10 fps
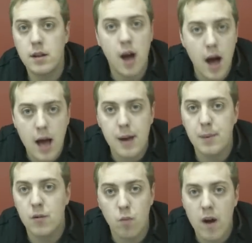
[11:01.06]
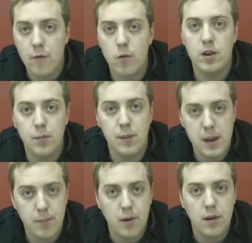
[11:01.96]
Time and reference,
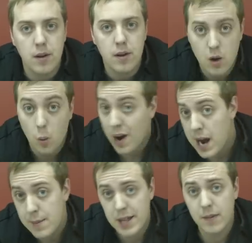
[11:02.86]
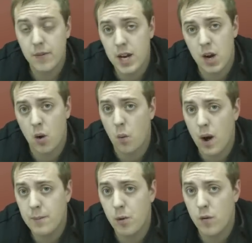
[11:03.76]
people! When I made the video,
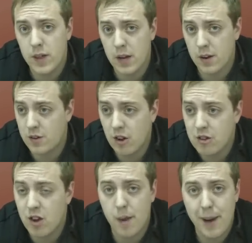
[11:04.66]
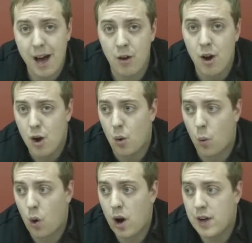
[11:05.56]
one movie that had just come out
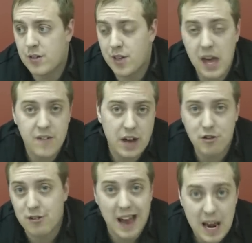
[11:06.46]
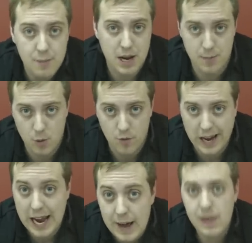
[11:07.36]
was the Avengers animated
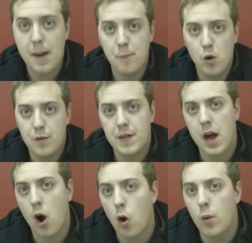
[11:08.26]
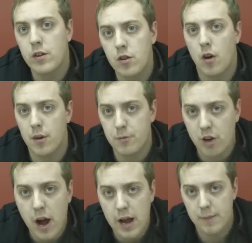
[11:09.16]
movie. In that movie, they always called him
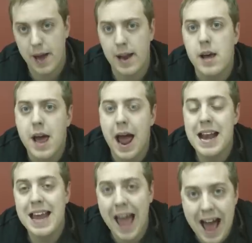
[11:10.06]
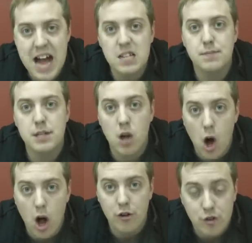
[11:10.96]
Giant Man, and he has been
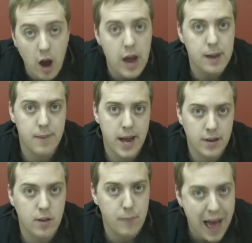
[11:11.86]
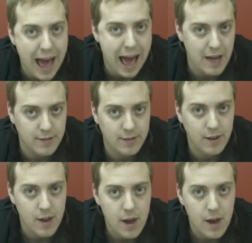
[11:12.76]
called Giant Man in the past.